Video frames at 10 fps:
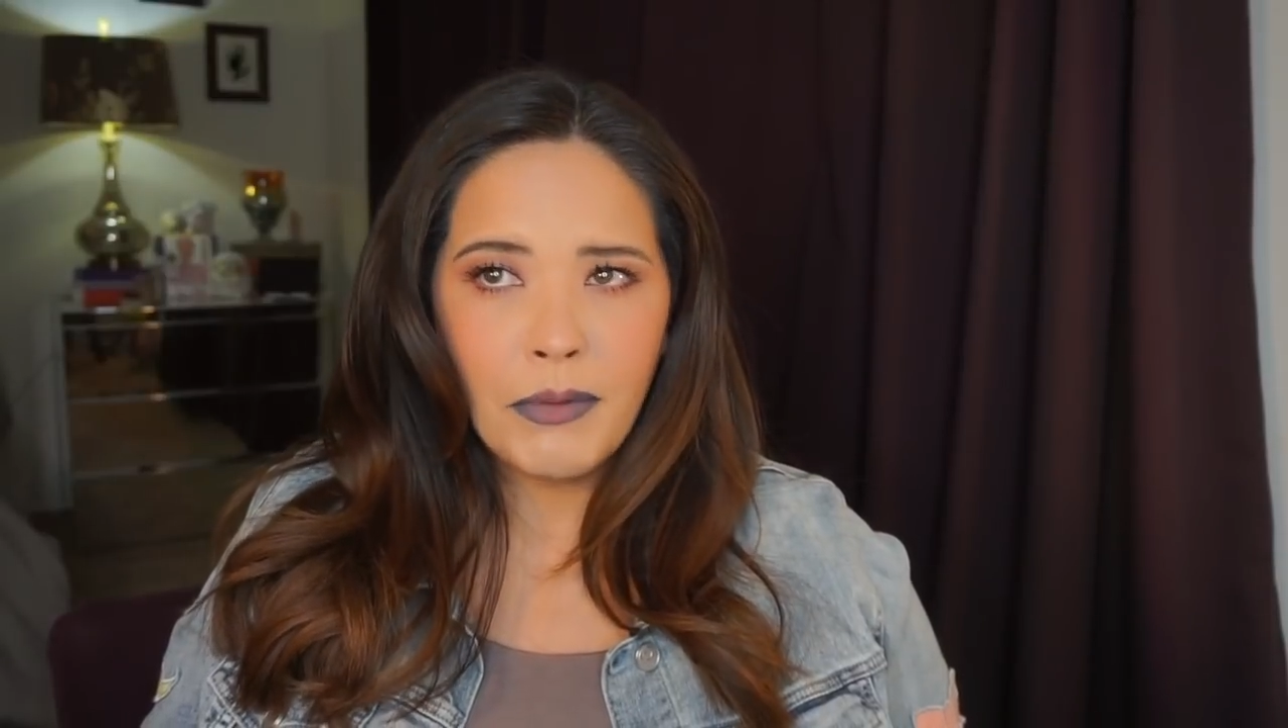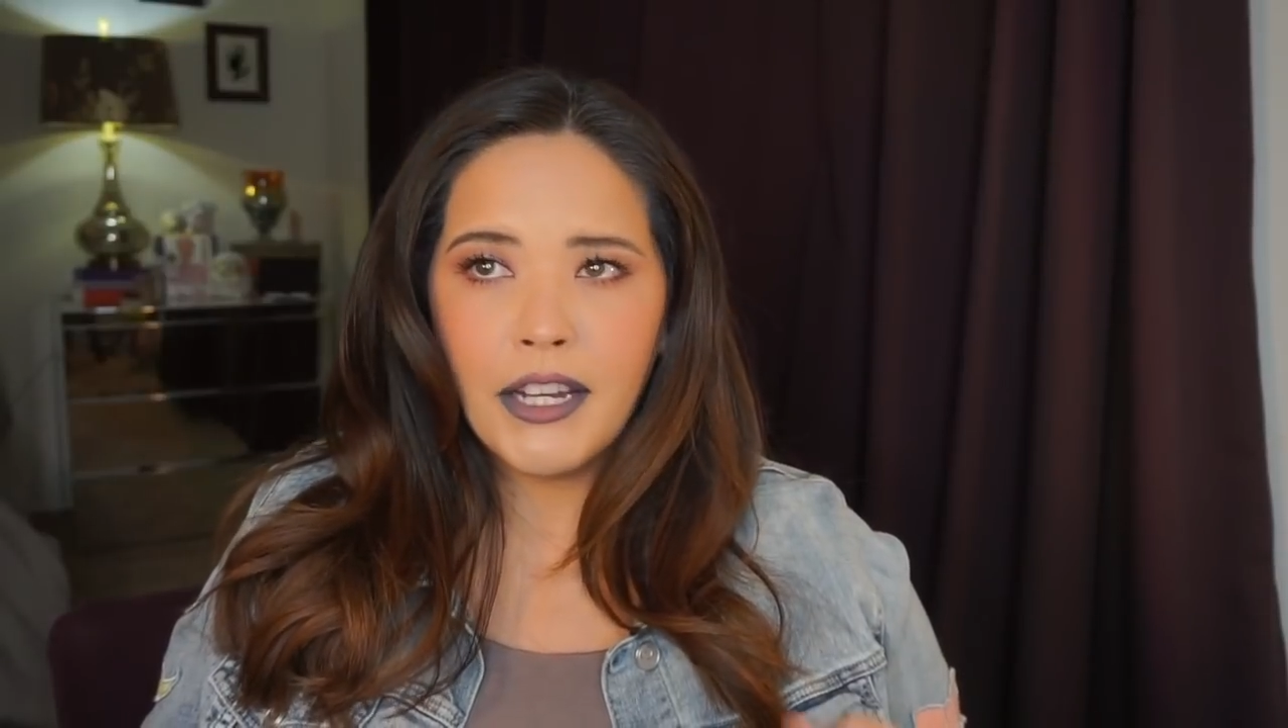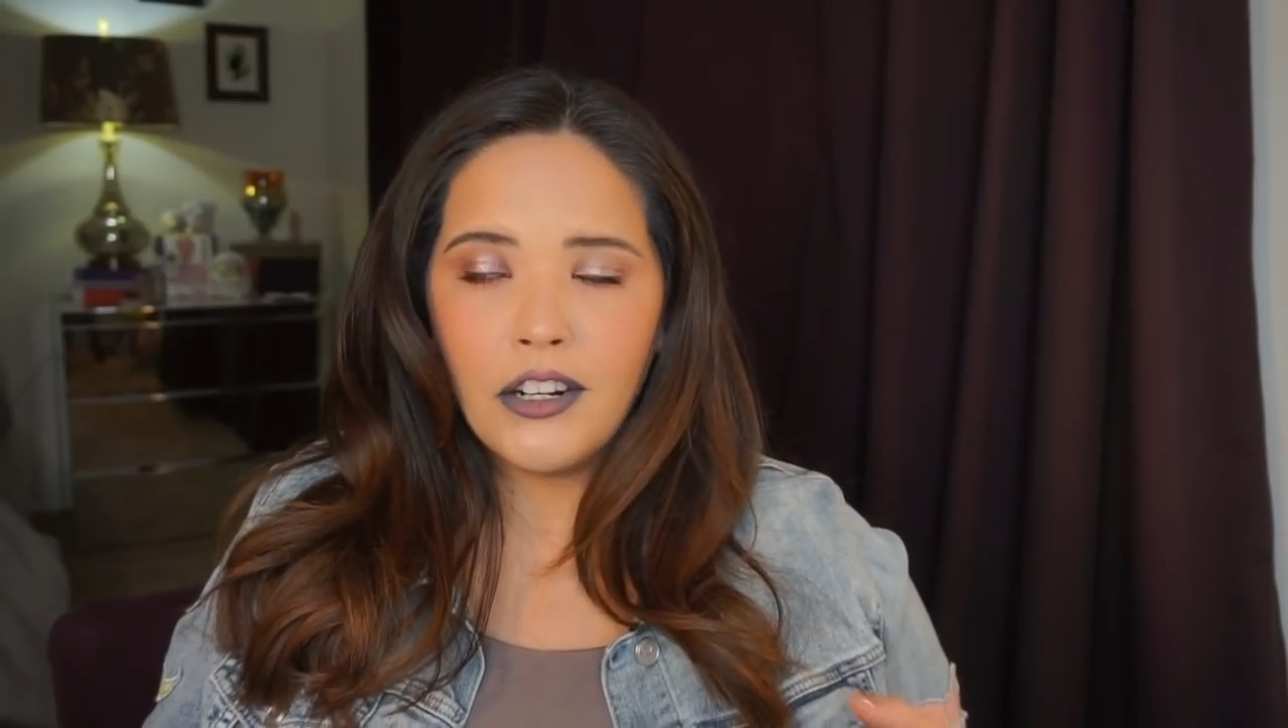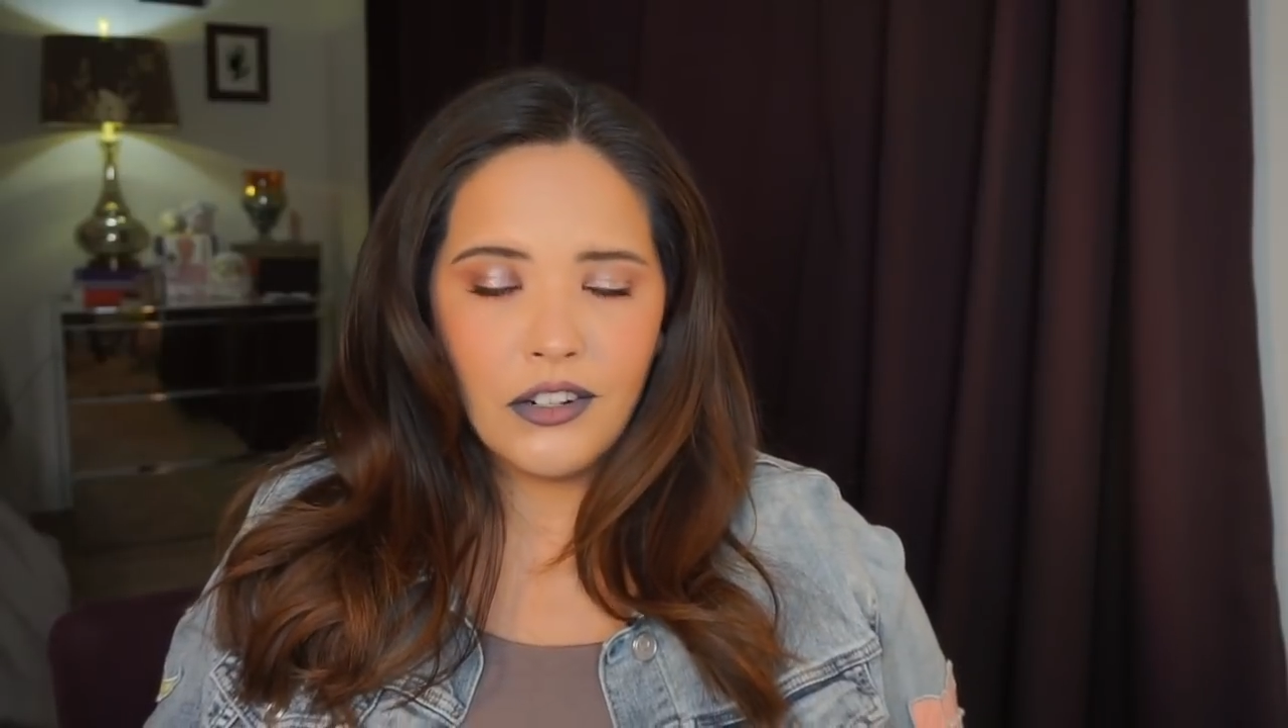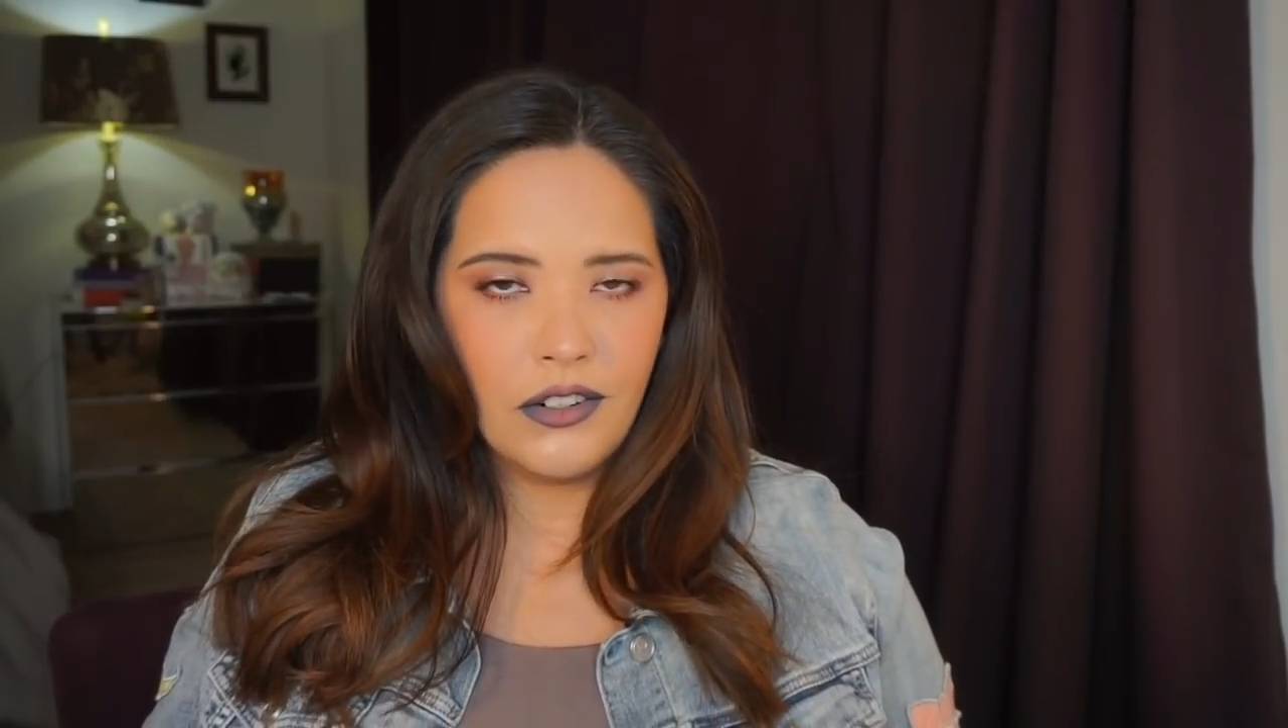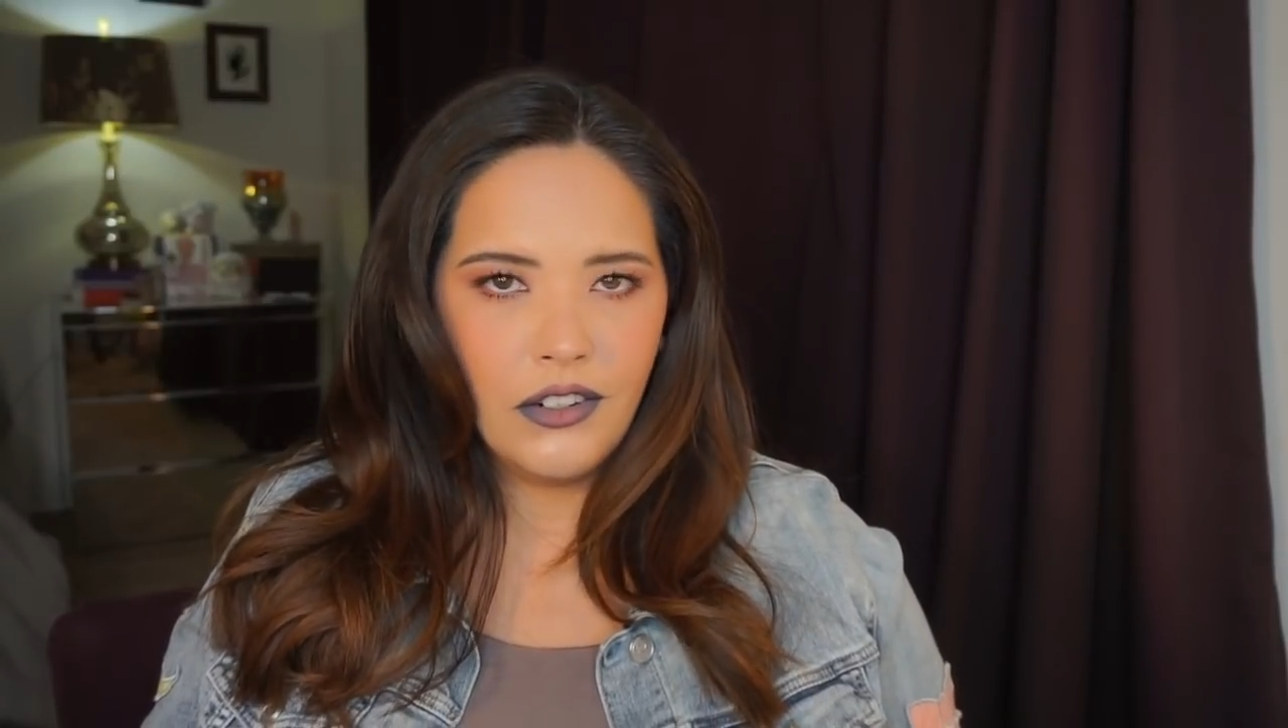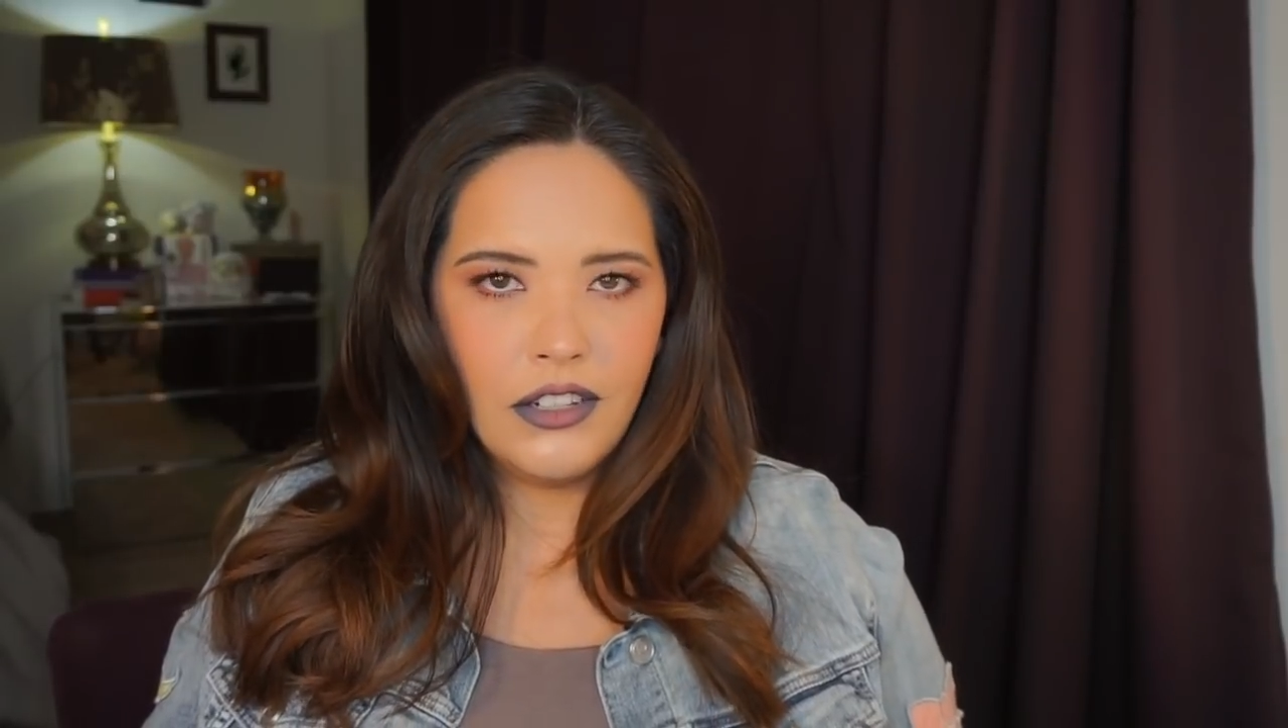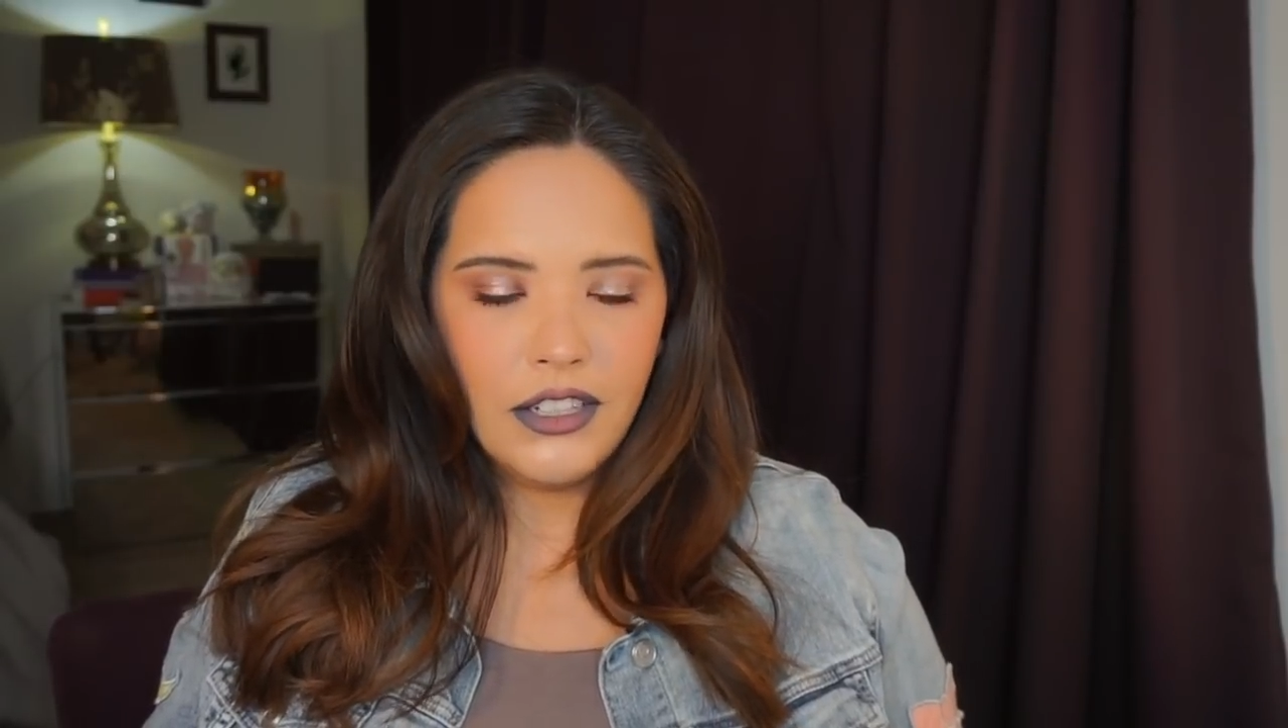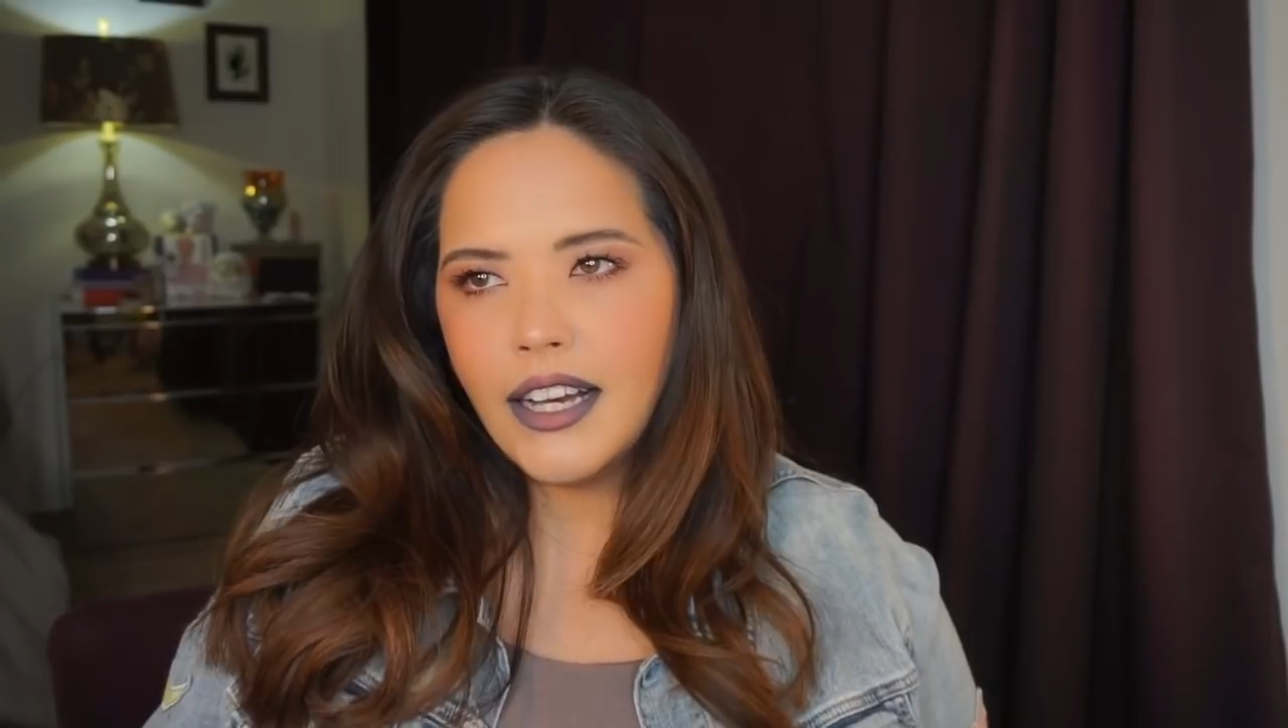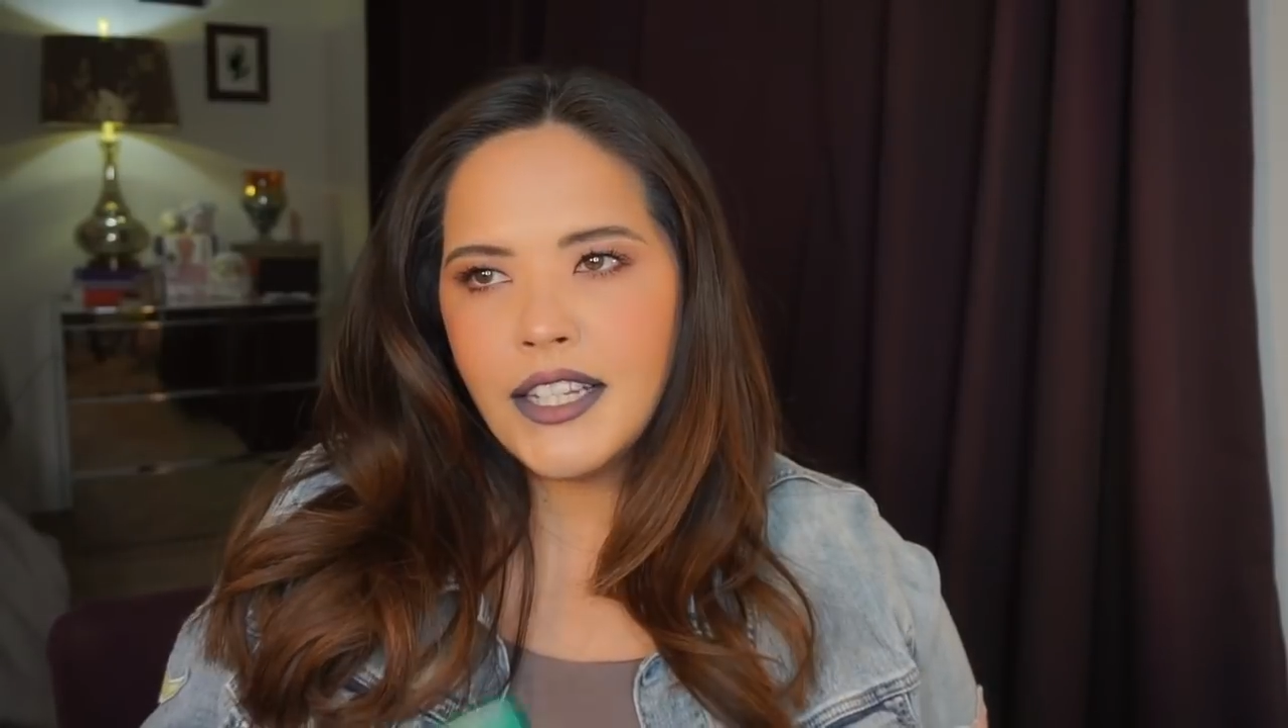my curl.